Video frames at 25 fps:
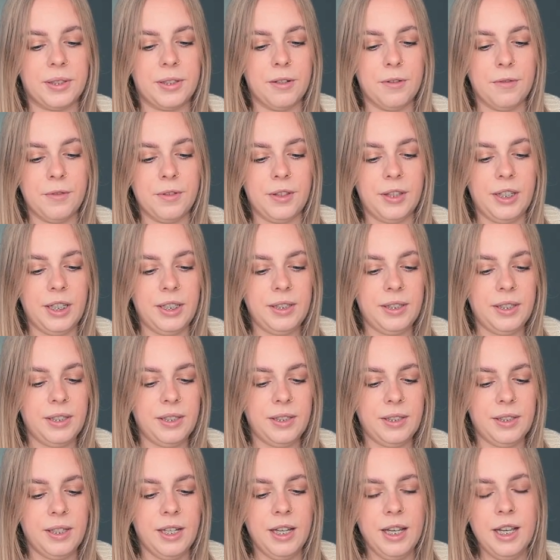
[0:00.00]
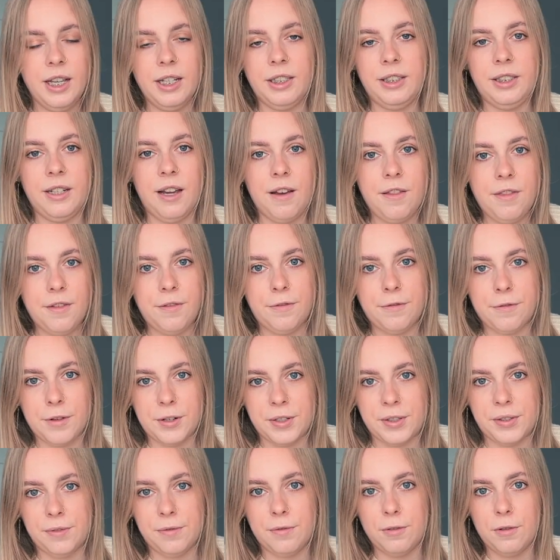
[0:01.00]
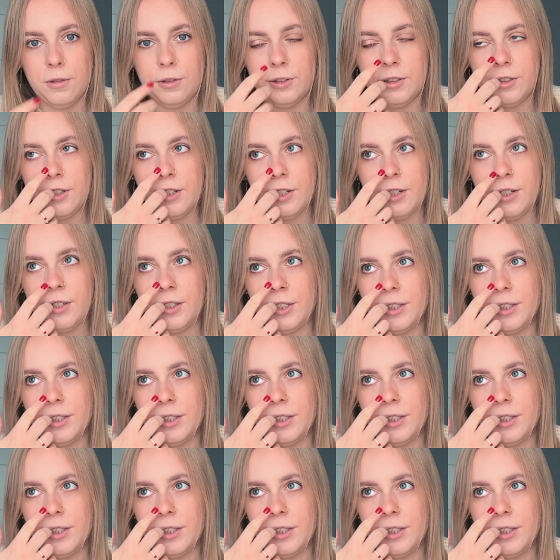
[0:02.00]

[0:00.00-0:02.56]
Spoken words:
So this is not the first folder.